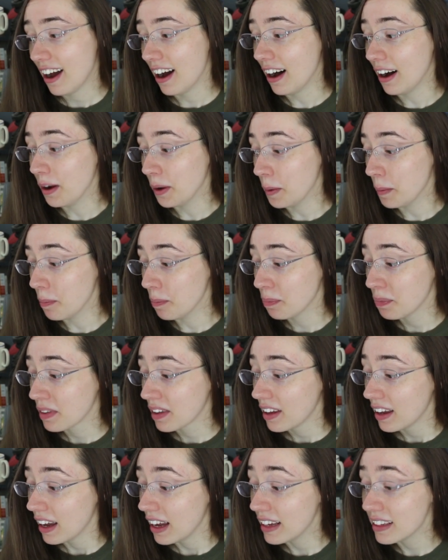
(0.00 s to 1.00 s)
Um,
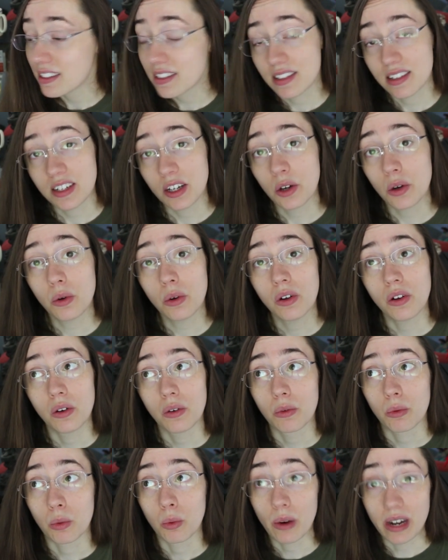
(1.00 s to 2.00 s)
it's still
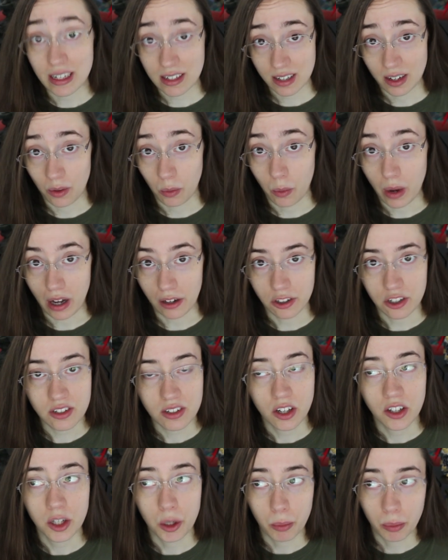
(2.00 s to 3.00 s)
written well,
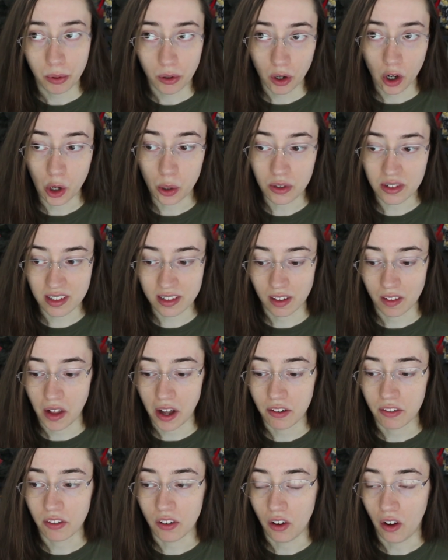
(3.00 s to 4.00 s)
just on the prose
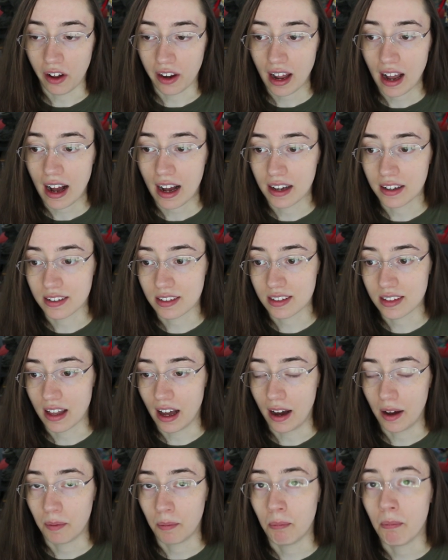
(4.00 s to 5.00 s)
level, it has
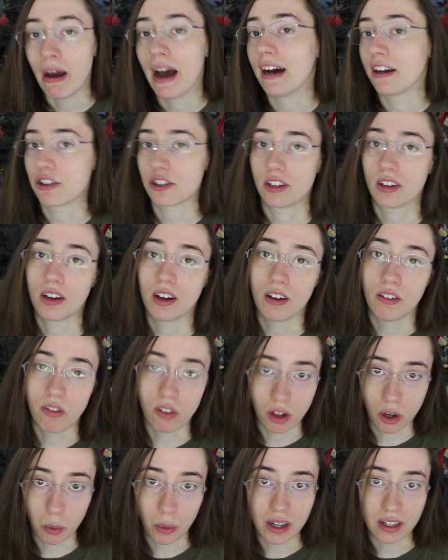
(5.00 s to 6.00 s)
that magic of
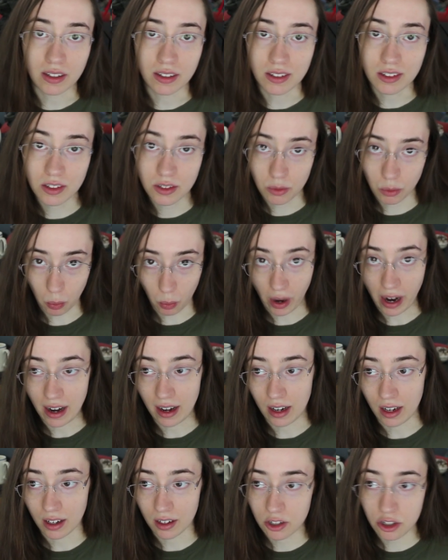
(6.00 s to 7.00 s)
Le Guin's
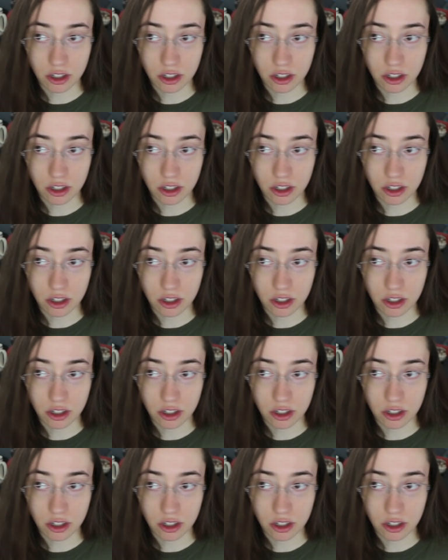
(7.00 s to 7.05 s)
writing.